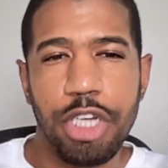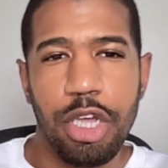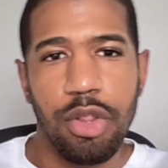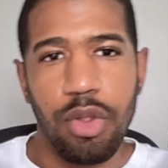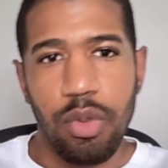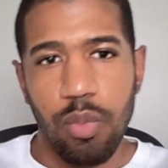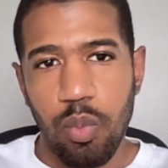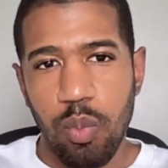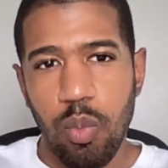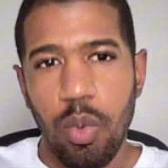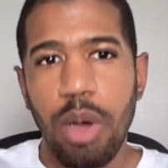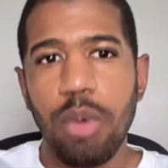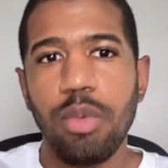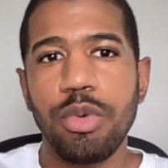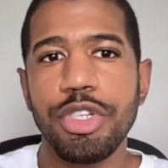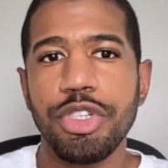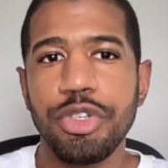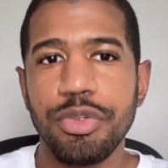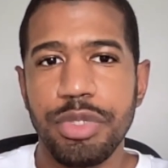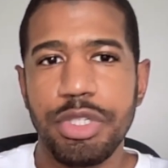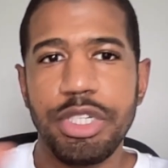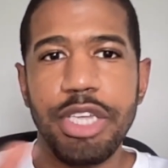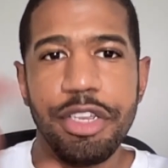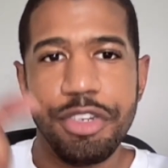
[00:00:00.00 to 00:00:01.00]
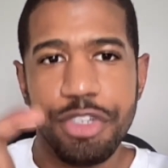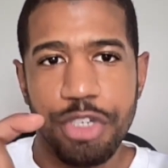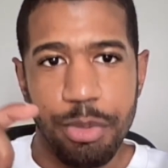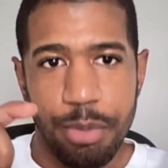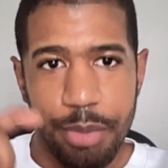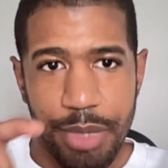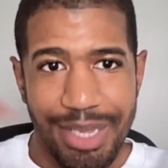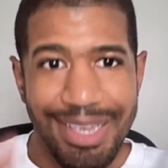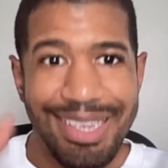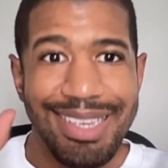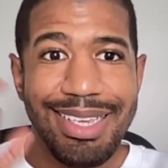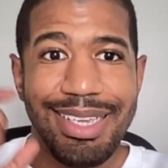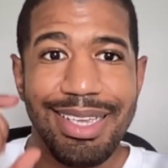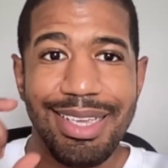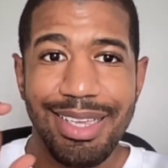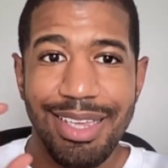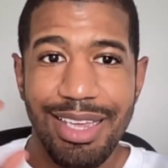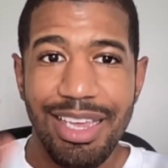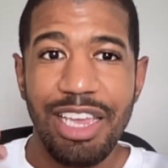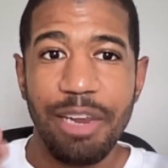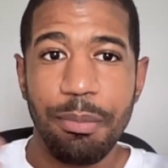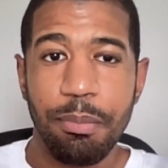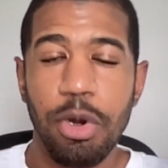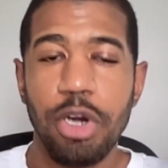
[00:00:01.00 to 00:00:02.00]
other. What would you say to me
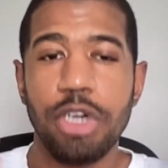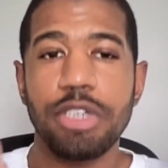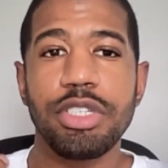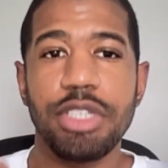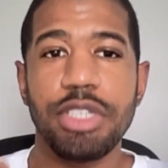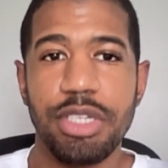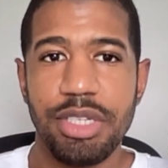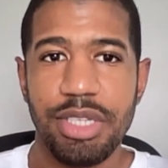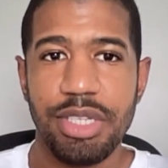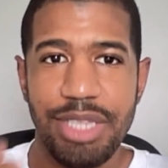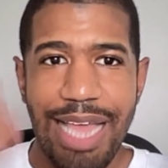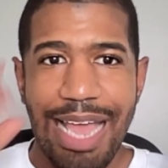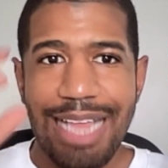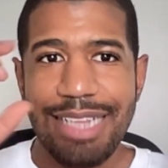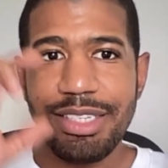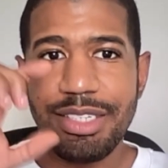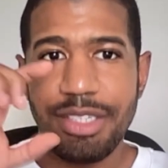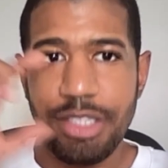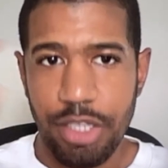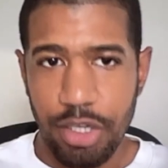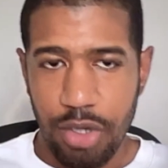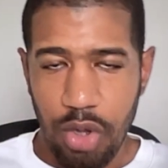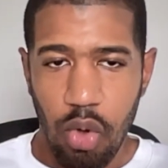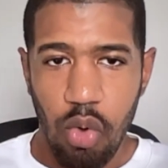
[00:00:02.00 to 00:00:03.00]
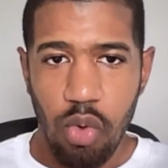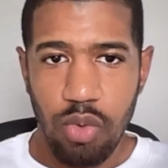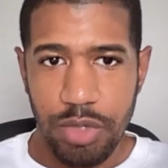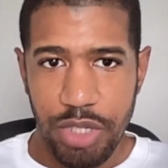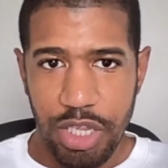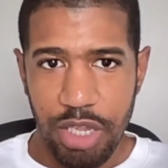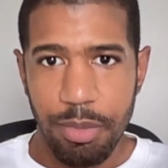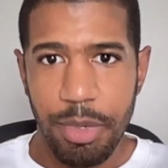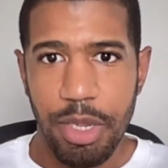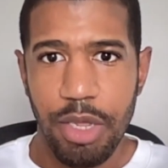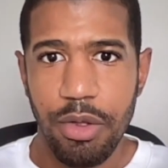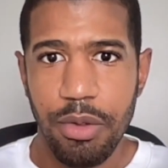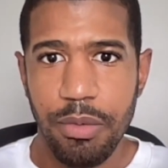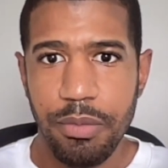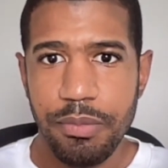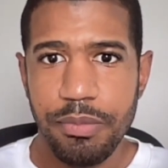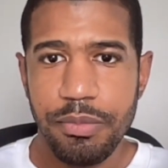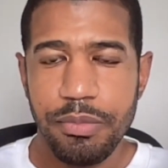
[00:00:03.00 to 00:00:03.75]
in person? That's the cold email.